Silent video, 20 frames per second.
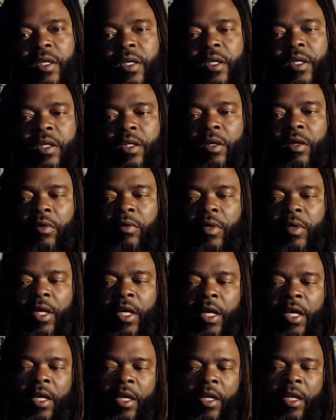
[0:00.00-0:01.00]
you know,
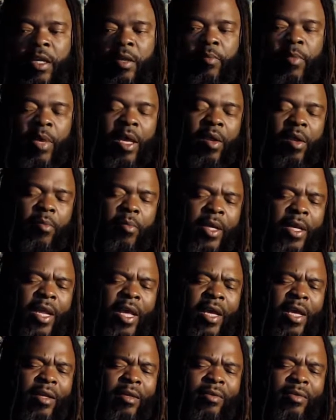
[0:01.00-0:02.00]
and it may or may
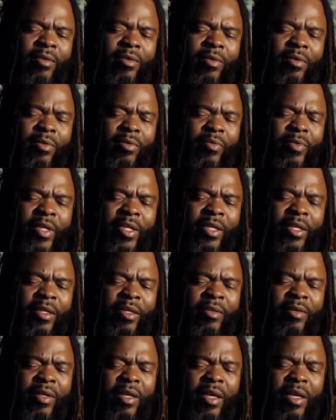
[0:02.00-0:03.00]
not, you know,
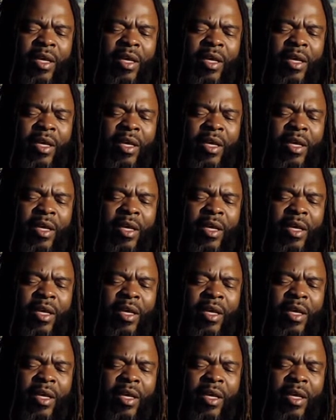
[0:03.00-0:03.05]
really,